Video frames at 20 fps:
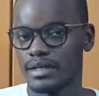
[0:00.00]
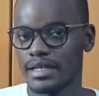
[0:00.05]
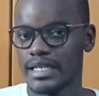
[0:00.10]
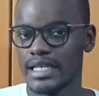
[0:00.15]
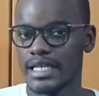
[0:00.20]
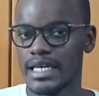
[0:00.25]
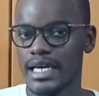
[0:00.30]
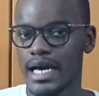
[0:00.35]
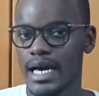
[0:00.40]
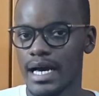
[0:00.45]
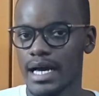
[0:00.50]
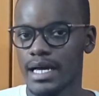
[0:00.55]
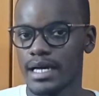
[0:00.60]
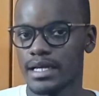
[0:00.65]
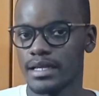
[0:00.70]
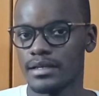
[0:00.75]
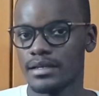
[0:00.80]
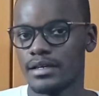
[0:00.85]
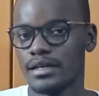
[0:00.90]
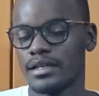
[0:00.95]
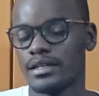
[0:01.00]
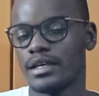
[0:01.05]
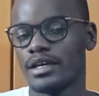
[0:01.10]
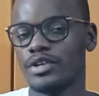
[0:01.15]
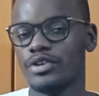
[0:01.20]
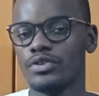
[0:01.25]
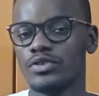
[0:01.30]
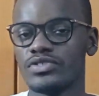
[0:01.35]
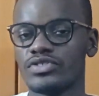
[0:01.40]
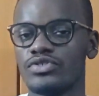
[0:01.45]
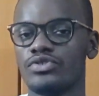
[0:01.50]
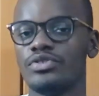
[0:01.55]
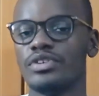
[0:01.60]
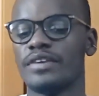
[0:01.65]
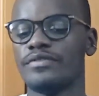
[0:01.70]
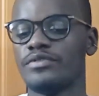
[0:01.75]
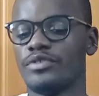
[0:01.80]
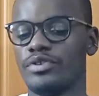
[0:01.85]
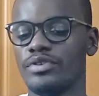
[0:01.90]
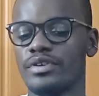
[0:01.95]
Yeah, and you also don't
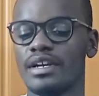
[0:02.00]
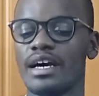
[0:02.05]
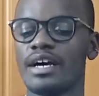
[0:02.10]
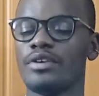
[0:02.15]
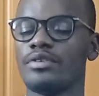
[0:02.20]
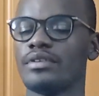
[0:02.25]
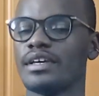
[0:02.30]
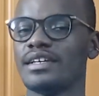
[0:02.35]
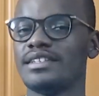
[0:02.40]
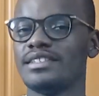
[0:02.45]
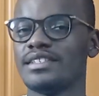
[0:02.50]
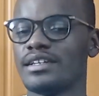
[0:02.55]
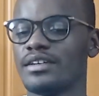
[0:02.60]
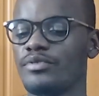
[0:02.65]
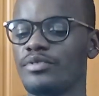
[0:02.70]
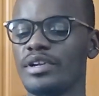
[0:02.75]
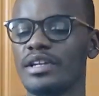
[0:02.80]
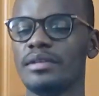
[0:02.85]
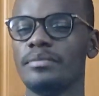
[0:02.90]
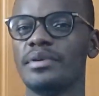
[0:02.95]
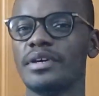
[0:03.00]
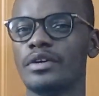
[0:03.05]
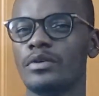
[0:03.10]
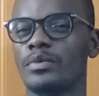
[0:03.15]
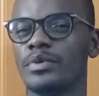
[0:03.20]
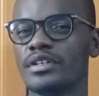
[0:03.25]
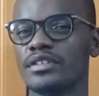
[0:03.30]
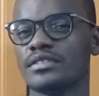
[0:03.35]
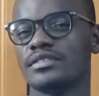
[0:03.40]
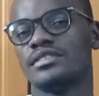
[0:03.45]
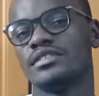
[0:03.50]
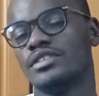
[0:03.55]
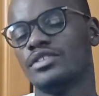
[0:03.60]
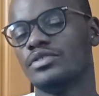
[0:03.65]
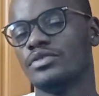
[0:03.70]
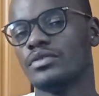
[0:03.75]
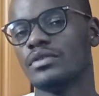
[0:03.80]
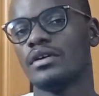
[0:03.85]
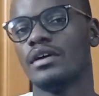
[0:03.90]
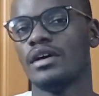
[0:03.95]
have to rely on getting really big wheels you
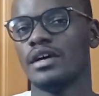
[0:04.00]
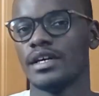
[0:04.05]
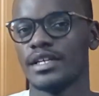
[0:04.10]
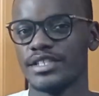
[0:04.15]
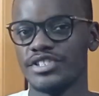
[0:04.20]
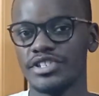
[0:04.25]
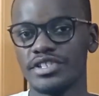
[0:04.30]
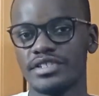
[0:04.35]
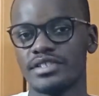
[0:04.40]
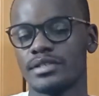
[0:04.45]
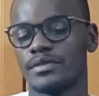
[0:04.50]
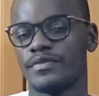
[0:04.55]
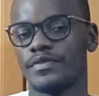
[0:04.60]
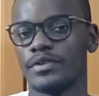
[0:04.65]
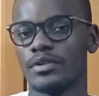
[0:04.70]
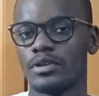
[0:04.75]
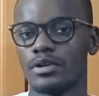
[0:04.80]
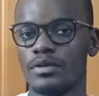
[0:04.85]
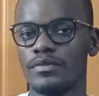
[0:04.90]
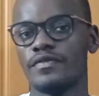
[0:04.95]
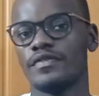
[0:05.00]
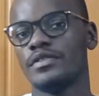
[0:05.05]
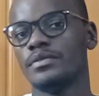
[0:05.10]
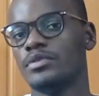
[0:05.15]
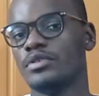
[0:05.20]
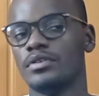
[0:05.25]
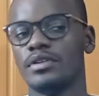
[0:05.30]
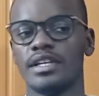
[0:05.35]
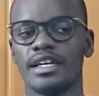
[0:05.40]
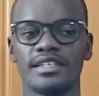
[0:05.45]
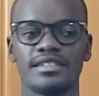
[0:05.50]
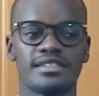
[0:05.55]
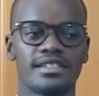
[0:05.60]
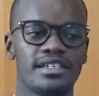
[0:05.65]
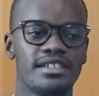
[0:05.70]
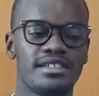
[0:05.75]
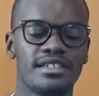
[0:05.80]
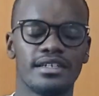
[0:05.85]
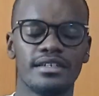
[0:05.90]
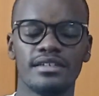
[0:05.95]
know just to feel comfortable like
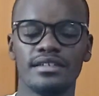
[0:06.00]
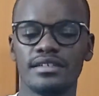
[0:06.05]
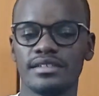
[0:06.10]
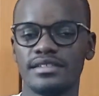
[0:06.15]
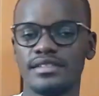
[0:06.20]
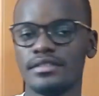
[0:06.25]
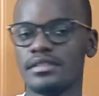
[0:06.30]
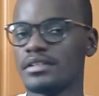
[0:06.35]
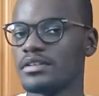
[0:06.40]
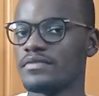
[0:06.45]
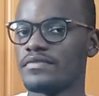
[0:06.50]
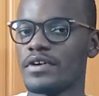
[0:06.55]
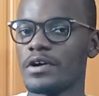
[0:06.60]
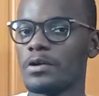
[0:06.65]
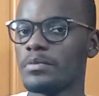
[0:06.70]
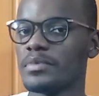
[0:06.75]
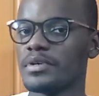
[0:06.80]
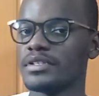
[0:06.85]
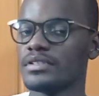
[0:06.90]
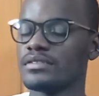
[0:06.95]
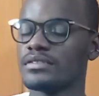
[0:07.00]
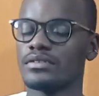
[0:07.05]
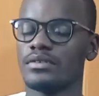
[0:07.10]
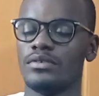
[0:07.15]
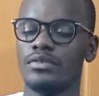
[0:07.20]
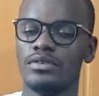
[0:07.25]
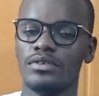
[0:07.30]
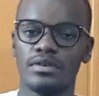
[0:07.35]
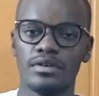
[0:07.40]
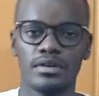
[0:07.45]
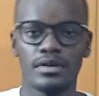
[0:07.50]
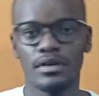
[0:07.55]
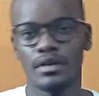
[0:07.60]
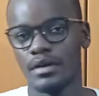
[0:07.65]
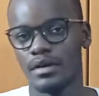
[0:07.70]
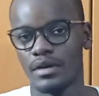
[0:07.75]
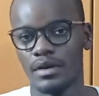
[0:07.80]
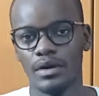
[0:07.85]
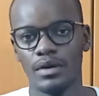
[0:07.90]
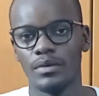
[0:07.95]
skating in a city environment or
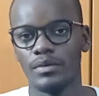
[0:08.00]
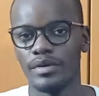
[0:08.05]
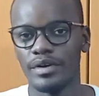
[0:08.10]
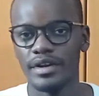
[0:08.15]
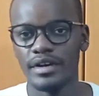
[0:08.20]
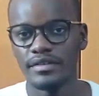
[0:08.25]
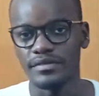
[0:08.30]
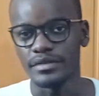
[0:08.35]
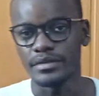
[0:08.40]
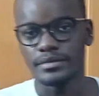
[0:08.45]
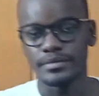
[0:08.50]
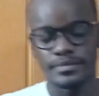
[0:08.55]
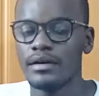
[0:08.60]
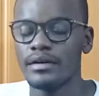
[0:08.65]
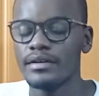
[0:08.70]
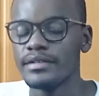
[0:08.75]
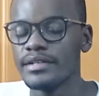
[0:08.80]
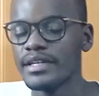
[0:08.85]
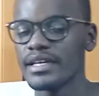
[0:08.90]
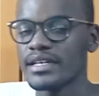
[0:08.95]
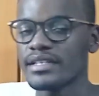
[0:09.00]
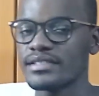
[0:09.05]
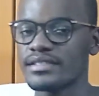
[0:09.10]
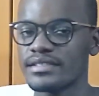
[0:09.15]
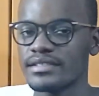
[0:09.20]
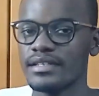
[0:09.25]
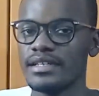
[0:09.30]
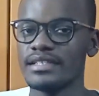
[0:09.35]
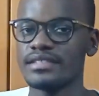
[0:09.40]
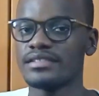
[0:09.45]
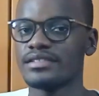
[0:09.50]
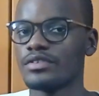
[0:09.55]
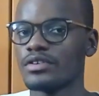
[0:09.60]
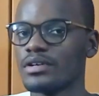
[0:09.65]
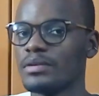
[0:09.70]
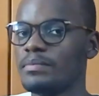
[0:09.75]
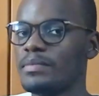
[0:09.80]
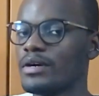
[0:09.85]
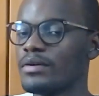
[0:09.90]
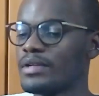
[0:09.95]
whatever next let's talk
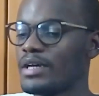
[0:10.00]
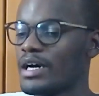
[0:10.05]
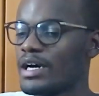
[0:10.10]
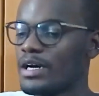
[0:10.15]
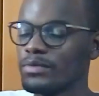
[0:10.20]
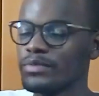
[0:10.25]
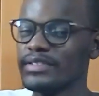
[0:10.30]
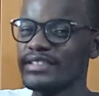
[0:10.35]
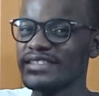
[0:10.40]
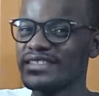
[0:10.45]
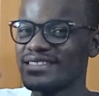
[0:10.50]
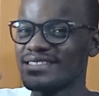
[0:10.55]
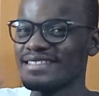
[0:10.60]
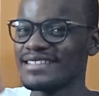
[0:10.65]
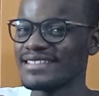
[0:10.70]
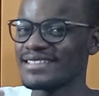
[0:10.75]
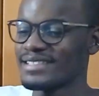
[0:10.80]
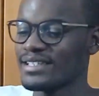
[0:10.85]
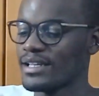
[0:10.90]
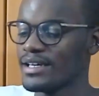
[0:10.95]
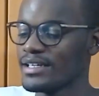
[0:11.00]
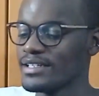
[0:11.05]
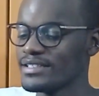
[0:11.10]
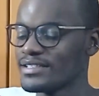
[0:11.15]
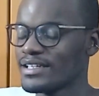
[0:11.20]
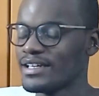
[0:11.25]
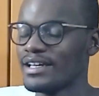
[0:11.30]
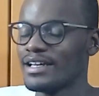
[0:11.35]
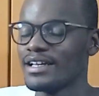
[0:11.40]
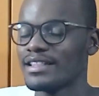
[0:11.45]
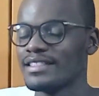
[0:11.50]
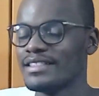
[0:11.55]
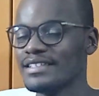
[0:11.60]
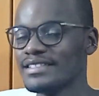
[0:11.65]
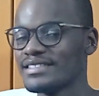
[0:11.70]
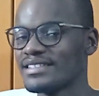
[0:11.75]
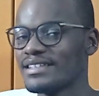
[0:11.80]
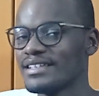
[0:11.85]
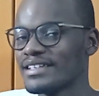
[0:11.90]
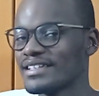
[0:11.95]
about how this thing slides
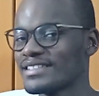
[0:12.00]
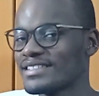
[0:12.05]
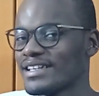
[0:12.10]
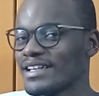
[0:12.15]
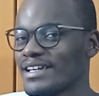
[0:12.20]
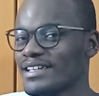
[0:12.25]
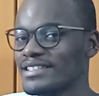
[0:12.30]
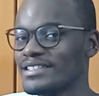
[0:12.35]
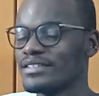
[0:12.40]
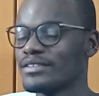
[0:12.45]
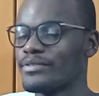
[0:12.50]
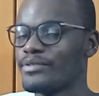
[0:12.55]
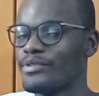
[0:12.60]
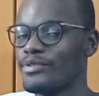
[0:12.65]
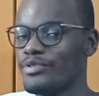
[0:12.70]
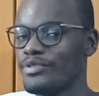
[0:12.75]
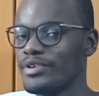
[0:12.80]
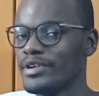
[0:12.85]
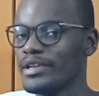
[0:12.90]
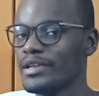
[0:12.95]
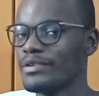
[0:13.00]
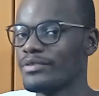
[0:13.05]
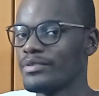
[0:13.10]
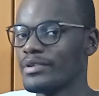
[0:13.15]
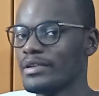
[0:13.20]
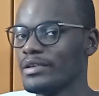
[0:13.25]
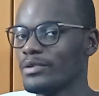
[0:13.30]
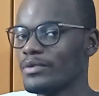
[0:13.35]
this thing slides really really